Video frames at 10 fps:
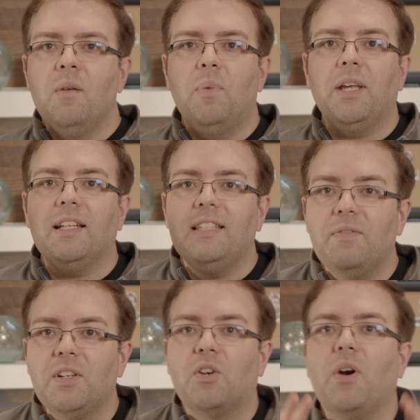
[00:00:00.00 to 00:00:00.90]
But it gets
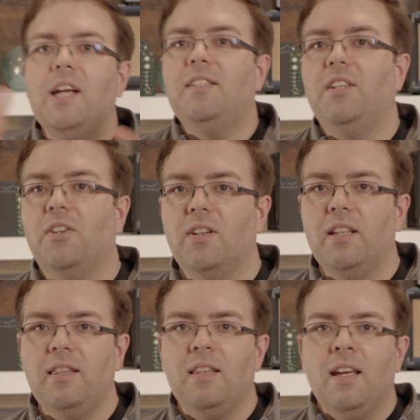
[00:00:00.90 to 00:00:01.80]
even crazier.
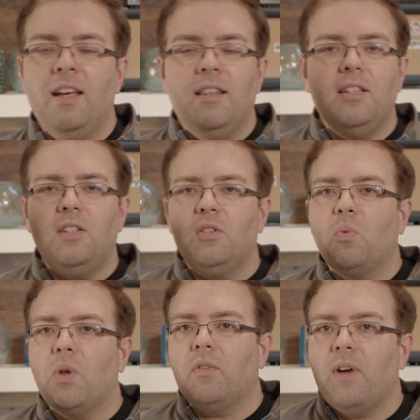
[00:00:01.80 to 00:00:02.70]
And this is
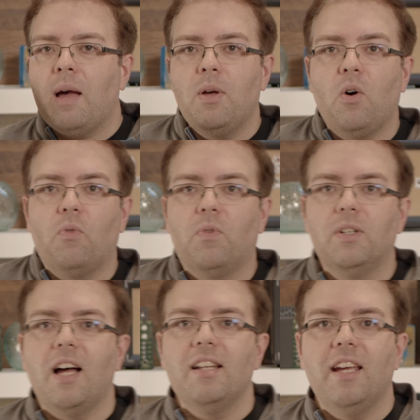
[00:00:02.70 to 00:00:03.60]
where the rabbit hole for
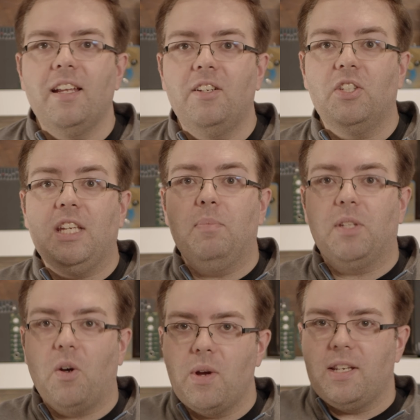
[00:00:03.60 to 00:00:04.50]
Dante just keeps
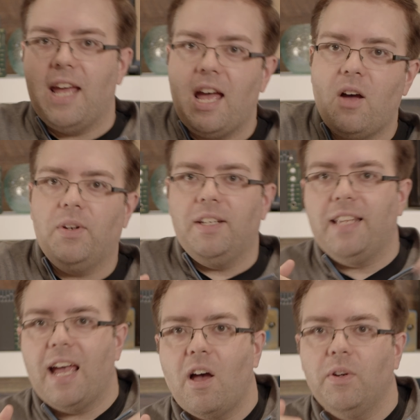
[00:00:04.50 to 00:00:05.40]
going down and
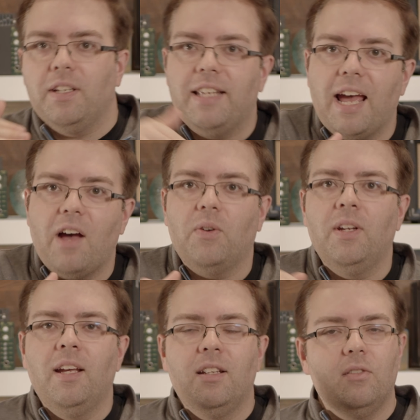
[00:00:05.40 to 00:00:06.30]
down and down.
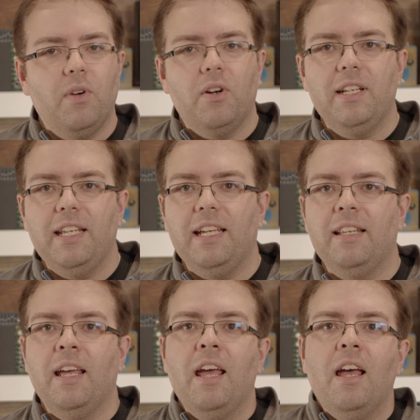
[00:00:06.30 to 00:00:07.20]
It's very
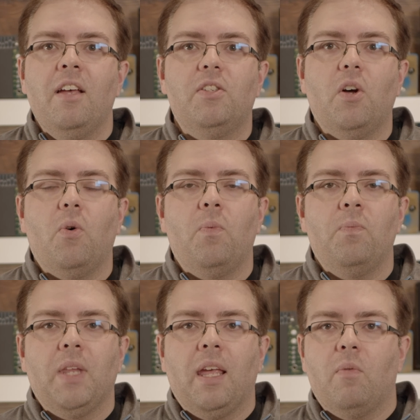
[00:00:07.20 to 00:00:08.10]
neat. So
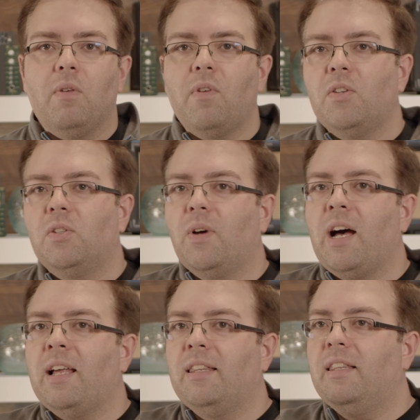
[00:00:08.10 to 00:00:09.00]
we've also
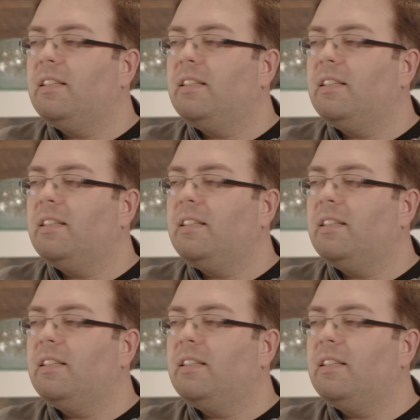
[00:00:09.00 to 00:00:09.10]
got